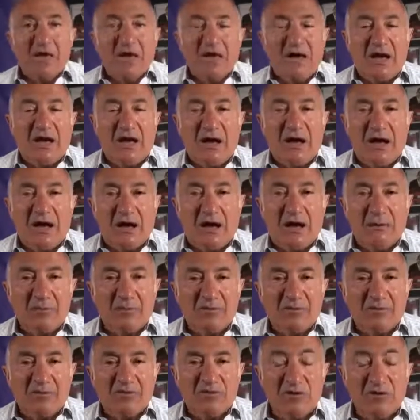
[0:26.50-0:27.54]

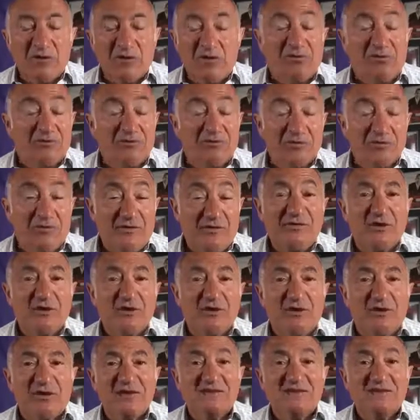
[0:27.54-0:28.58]
You've often
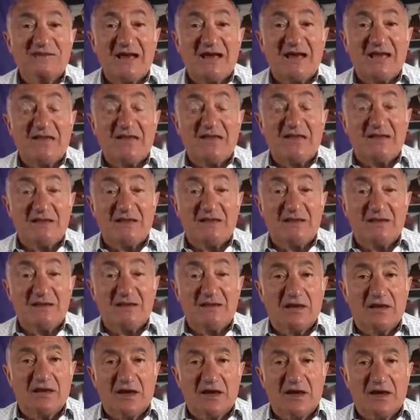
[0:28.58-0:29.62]
heard it say that,
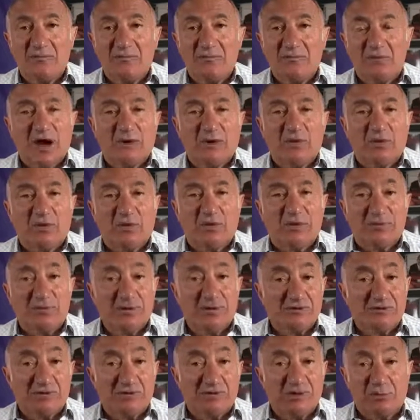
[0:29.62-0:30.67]
your mind will either
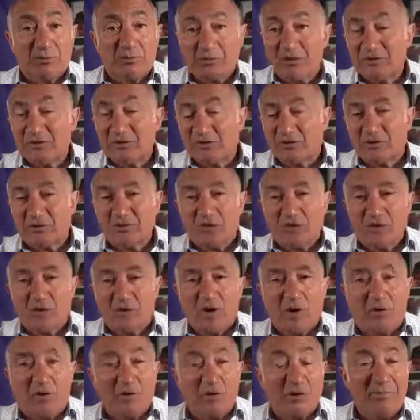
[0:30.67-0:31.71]
build you a prison
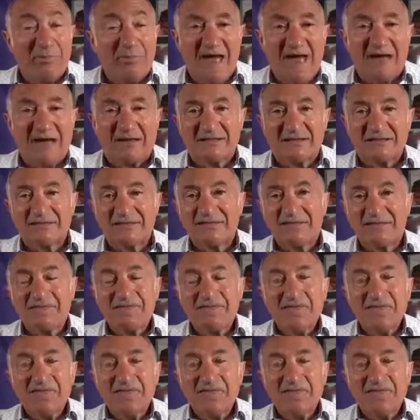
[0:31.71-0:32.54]
or a palace.